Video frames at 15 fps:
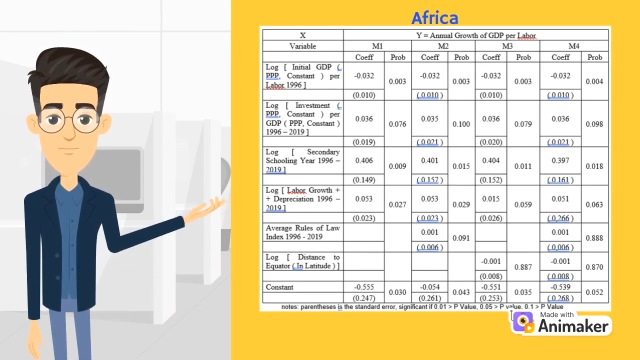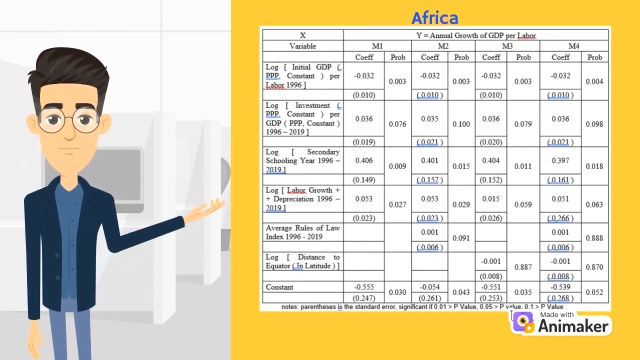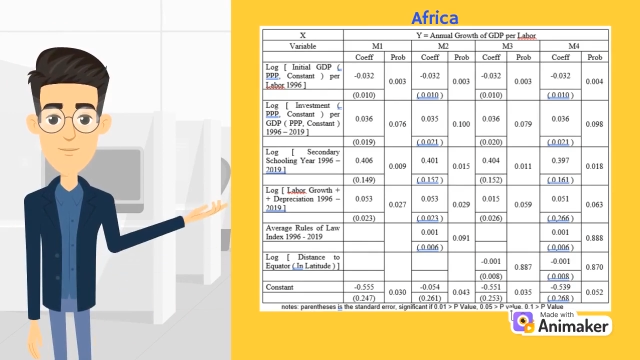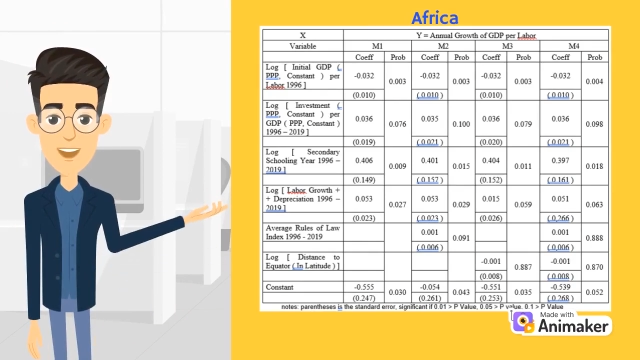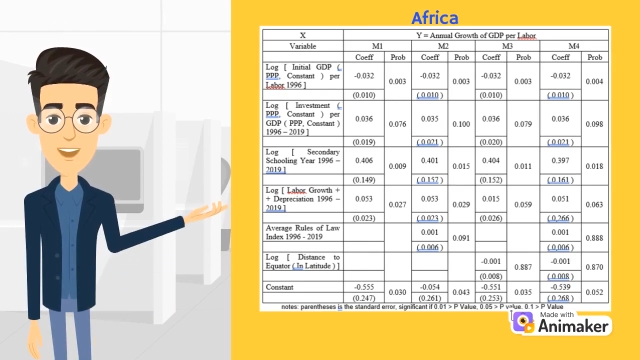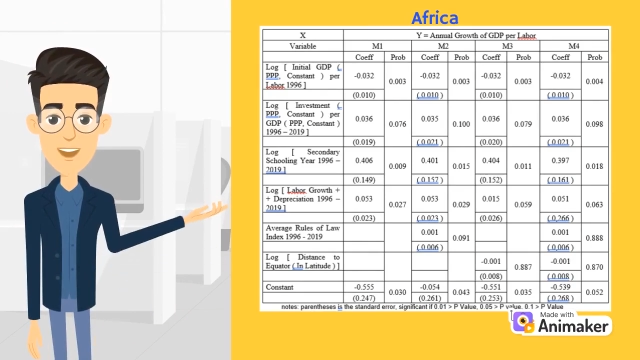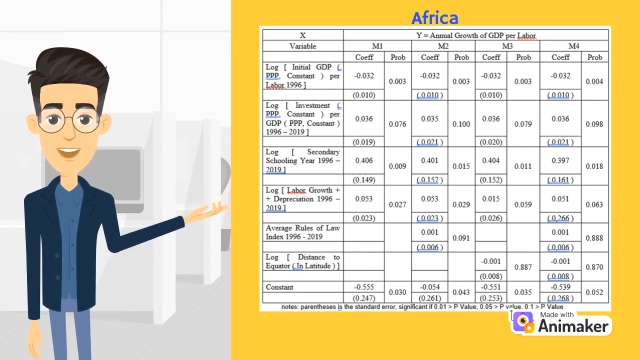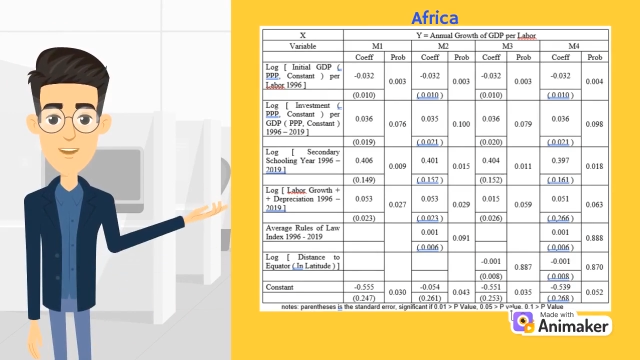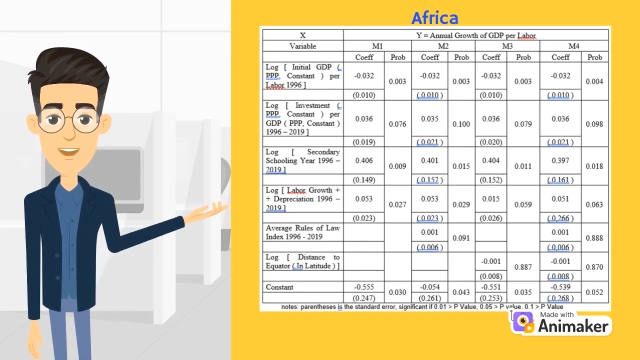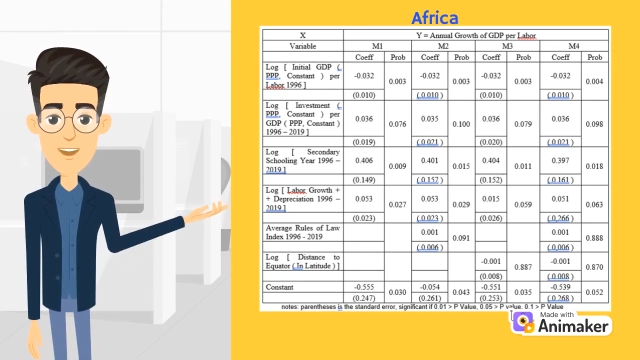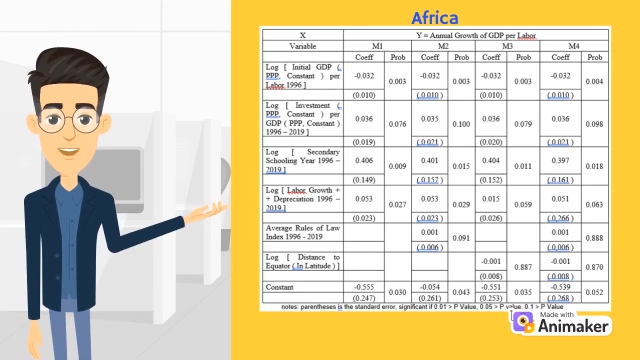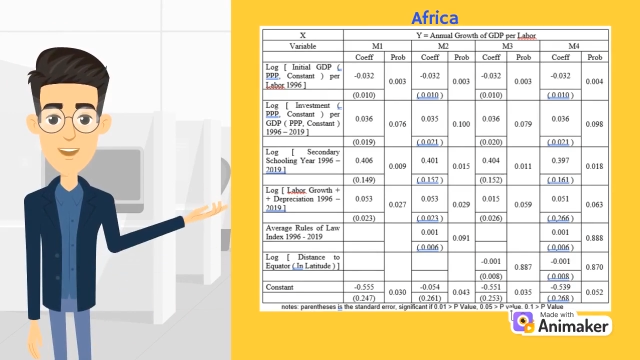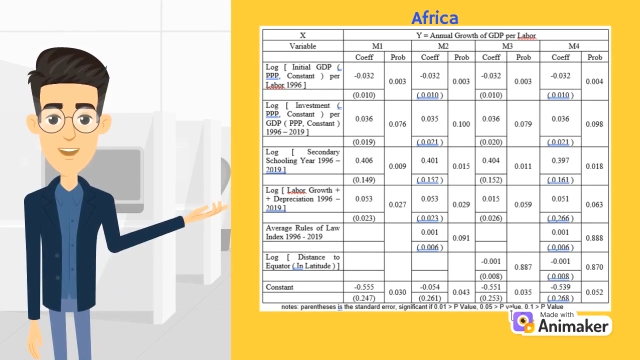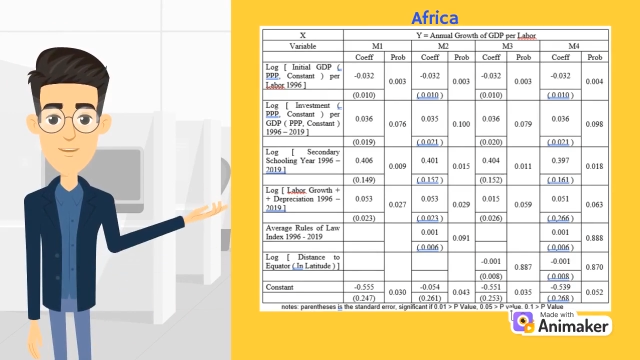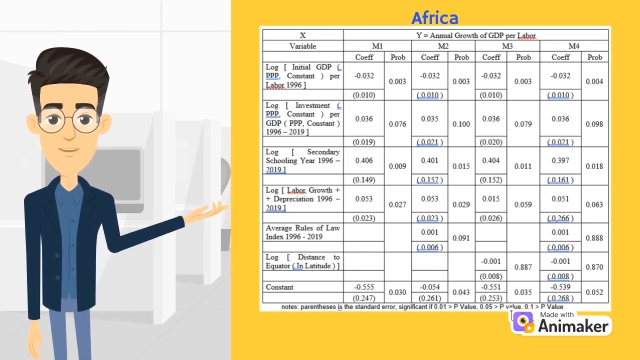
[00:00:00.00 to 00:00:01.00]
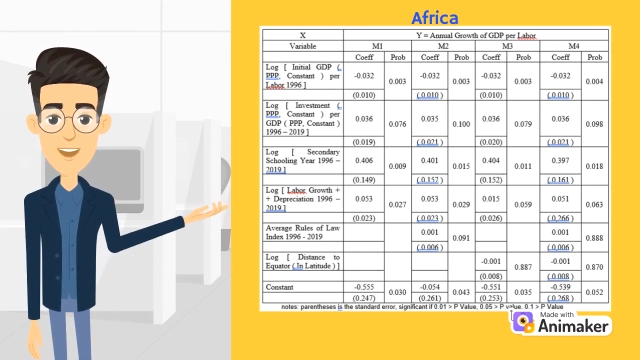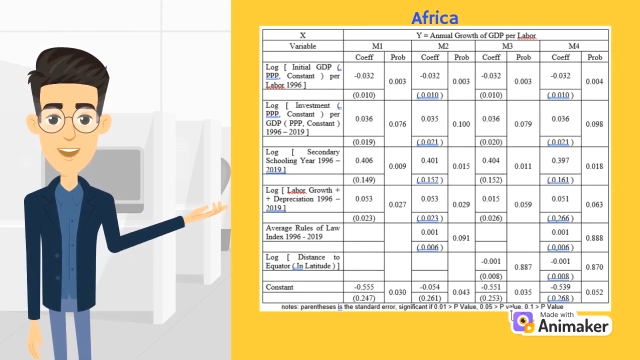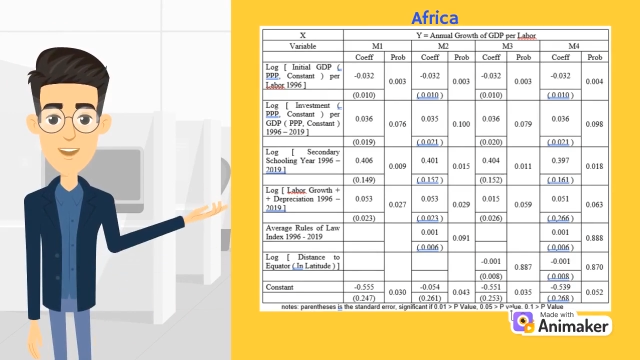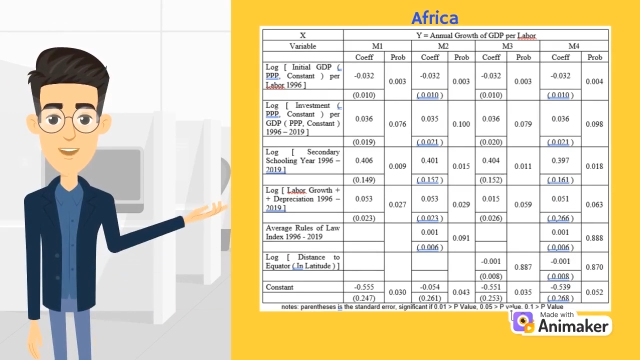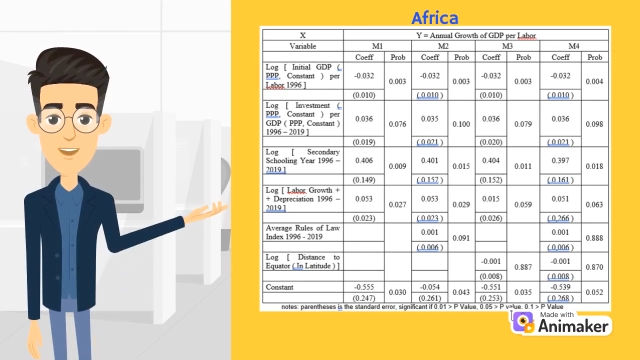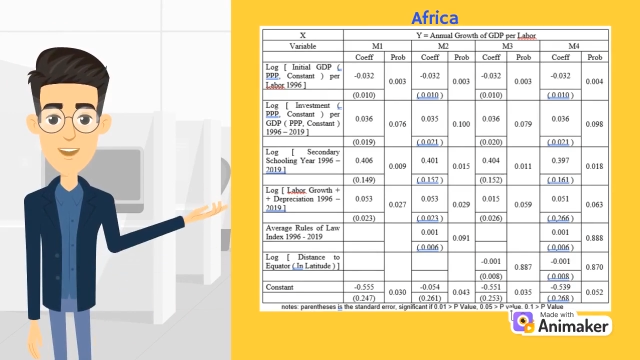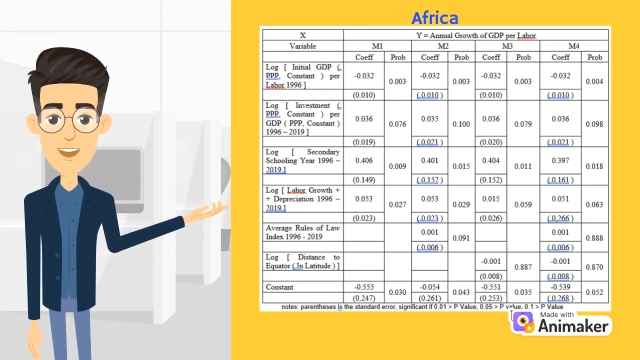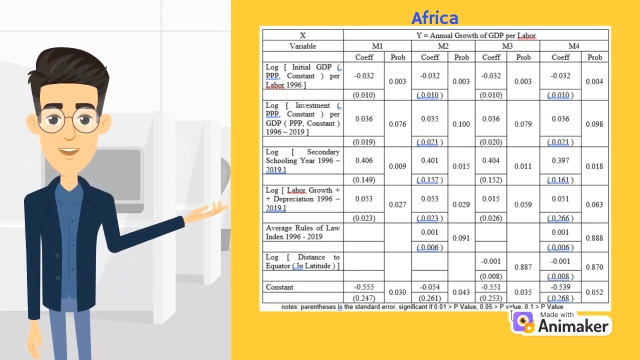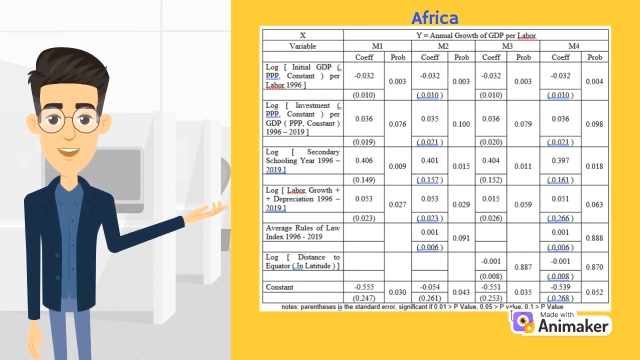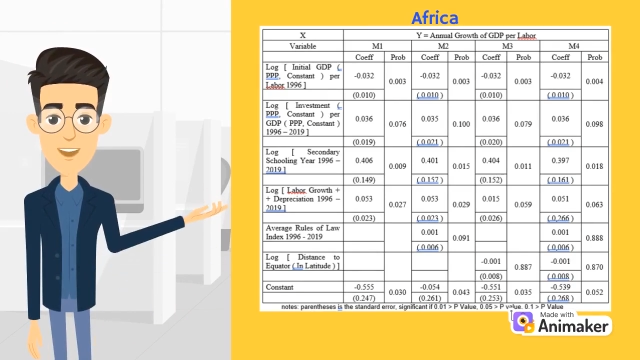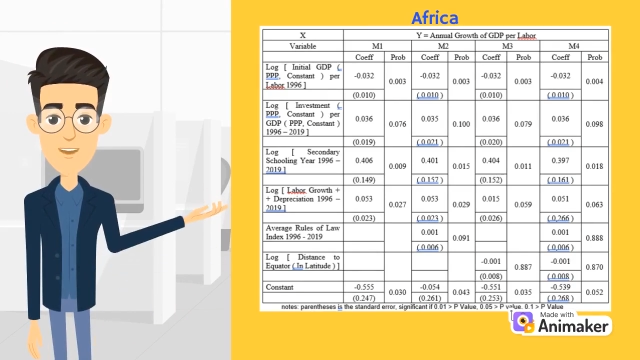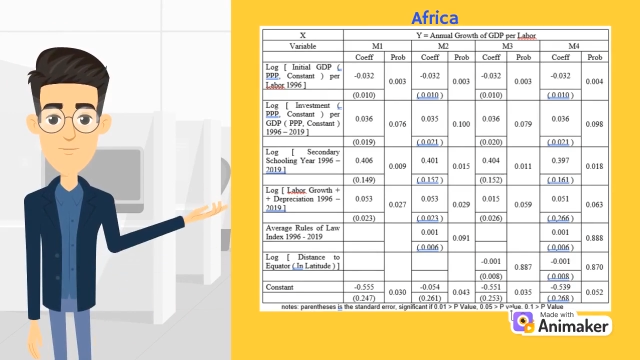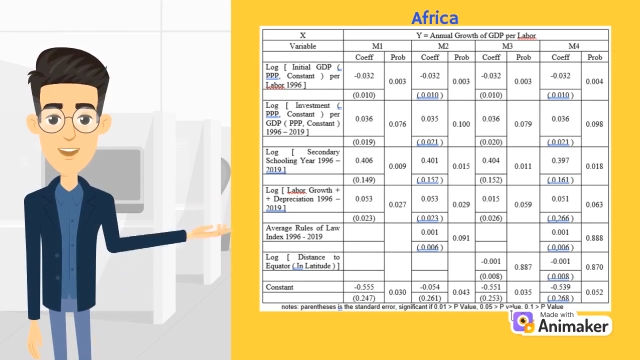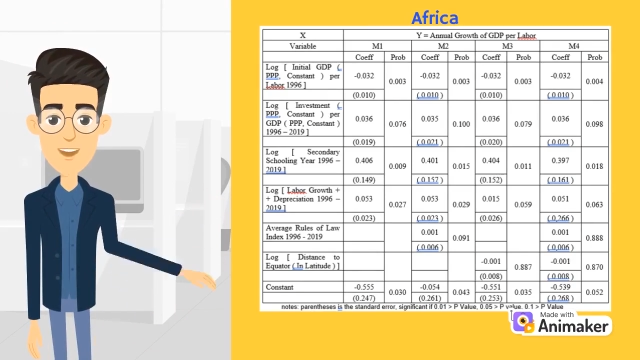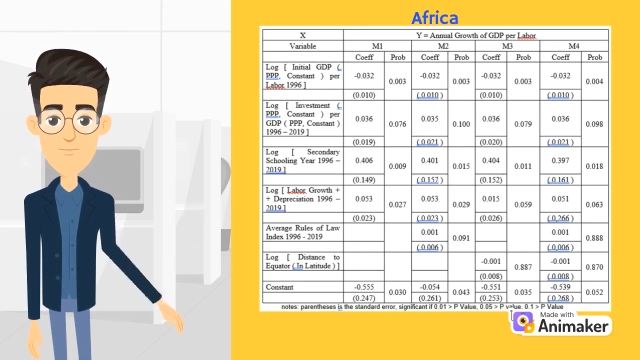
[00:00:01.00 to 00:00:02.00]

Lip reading: the rules of law variable in Africa